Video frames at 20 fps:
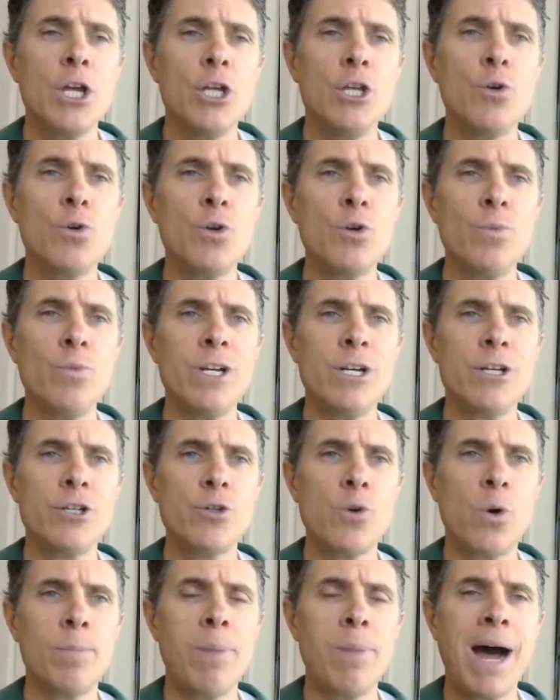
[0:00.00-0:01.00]
You can read a
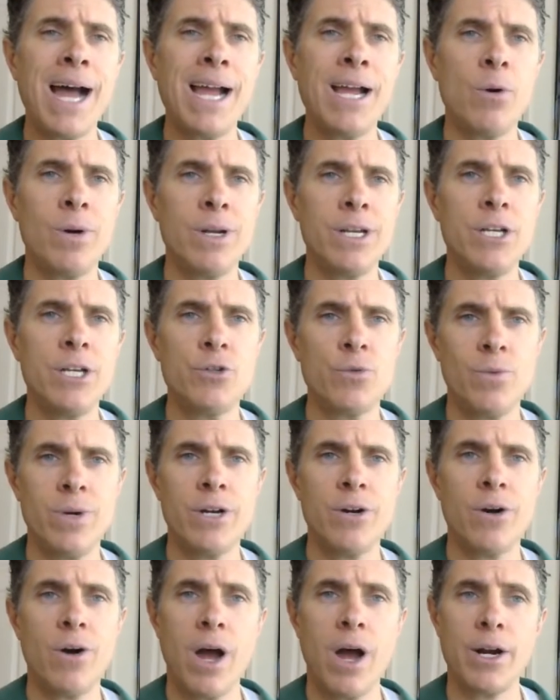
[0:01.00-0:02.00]
short bio on each
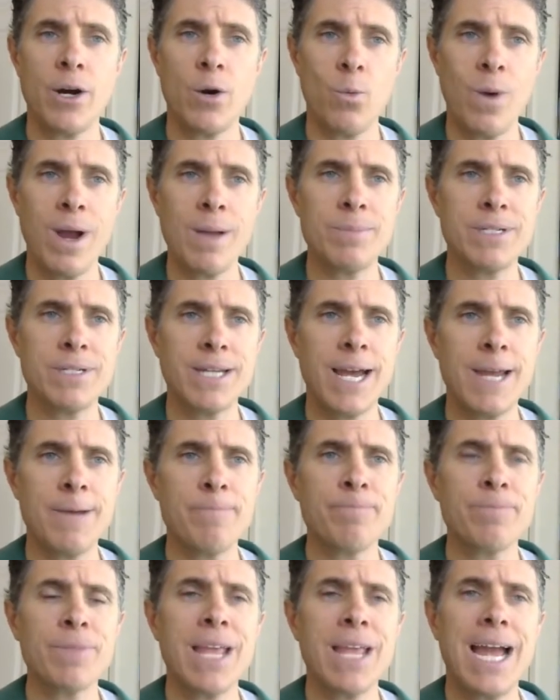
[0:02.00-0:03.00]
reader on our
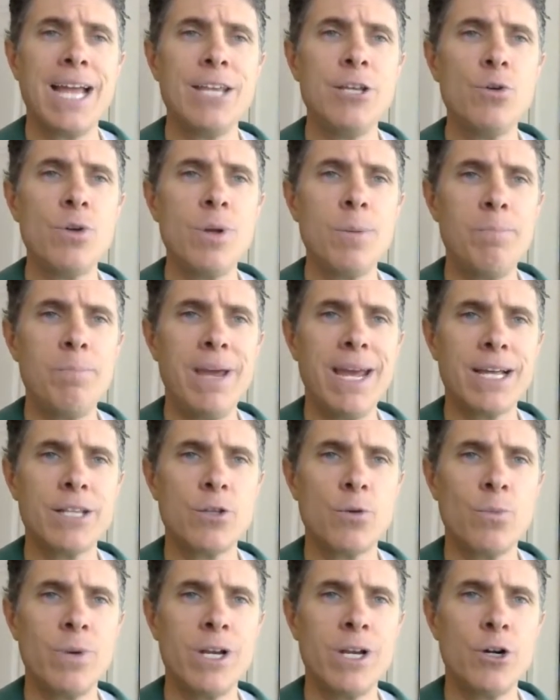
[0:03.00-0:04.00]
website, and you can
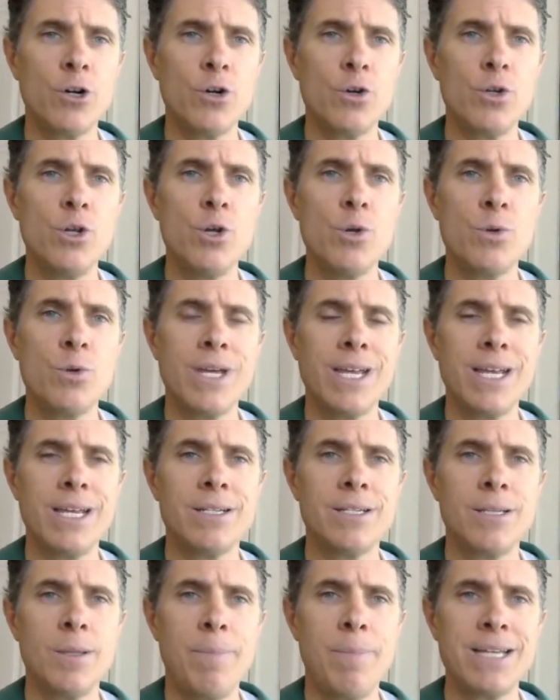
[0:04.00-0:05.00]
pick the reader who you
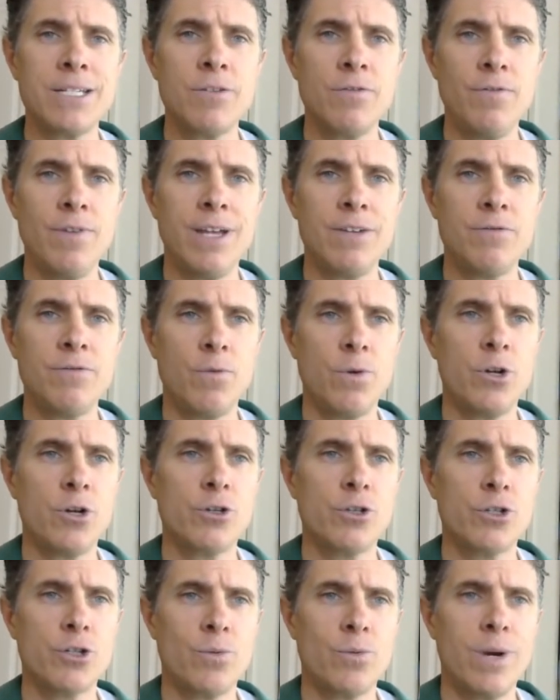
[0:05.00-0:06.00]
think is the best fit
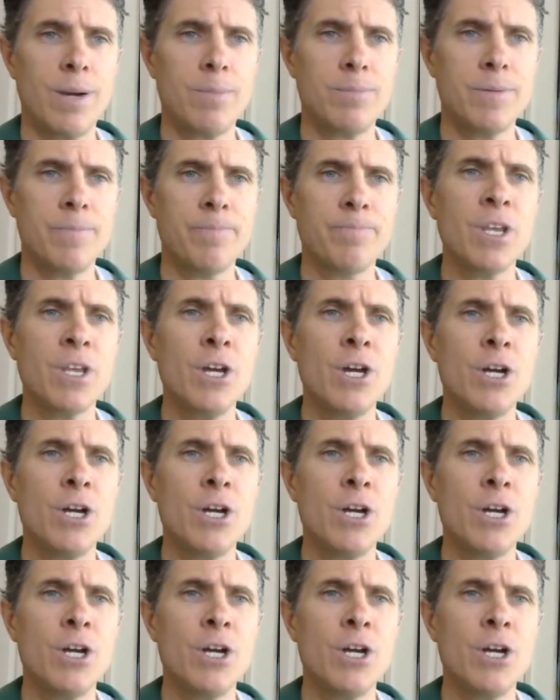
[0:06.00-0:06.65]
for your script.